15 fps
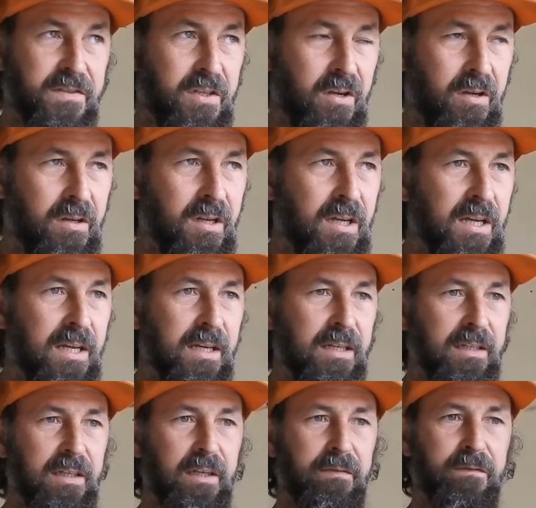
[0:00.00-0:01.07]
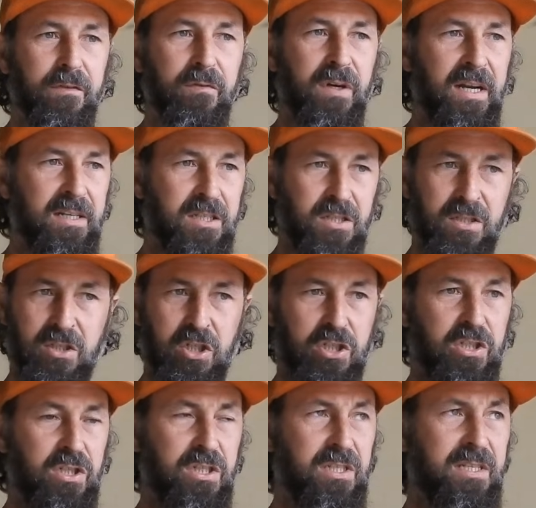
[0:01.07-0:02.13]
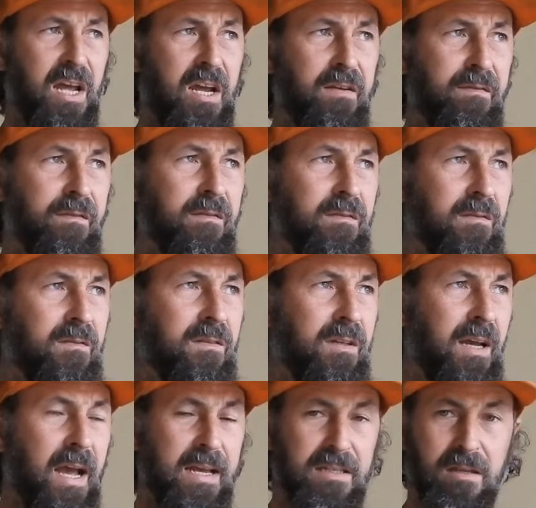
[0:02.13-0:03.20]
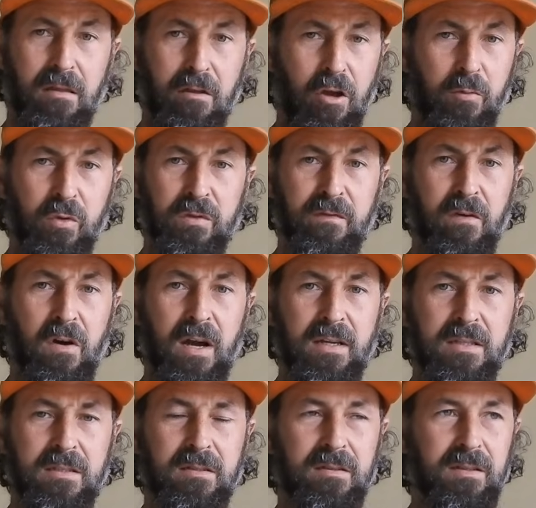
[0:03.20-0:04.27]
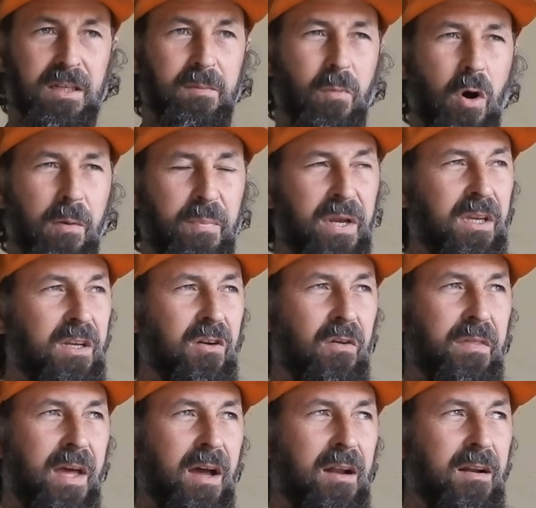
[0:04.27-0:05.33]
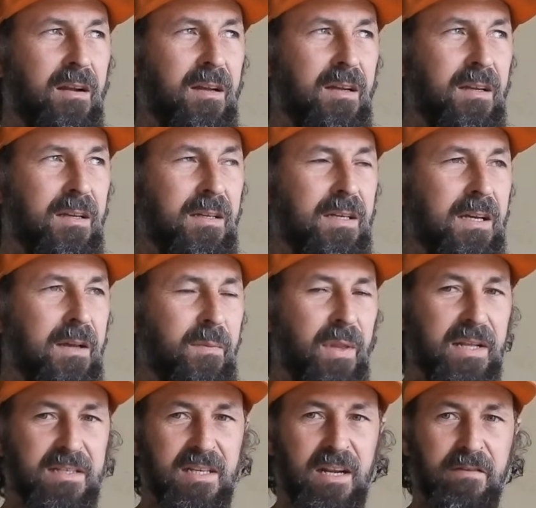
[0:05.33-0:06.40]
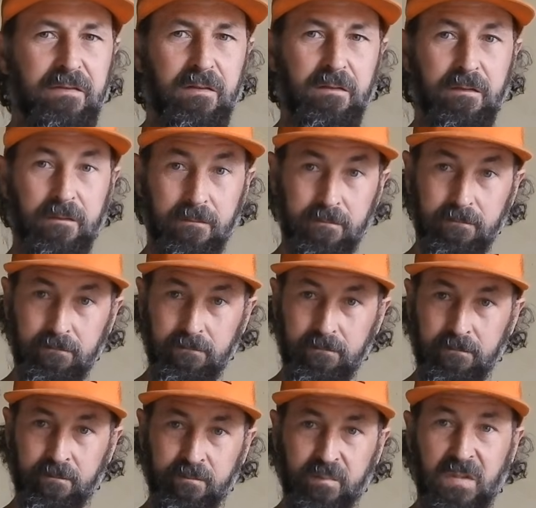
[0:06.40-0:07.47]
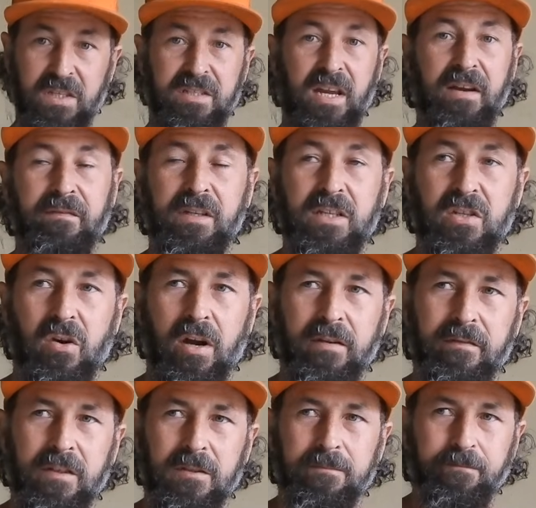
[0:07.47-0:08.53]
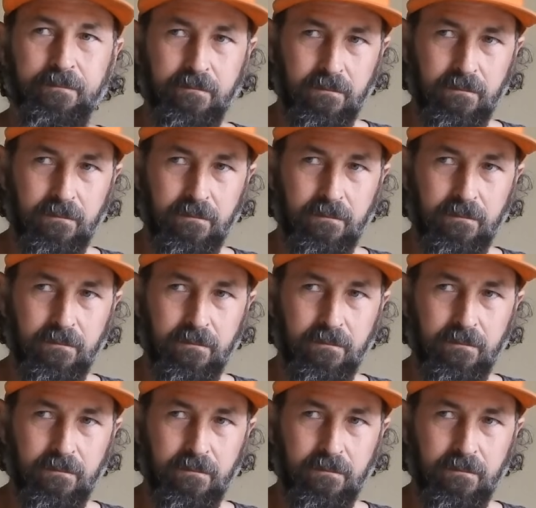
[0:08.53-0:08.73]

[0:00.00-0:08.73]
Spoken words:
So infrared's just as safe as a thermal device, in my opinion on that. That's enough of the safety side of it.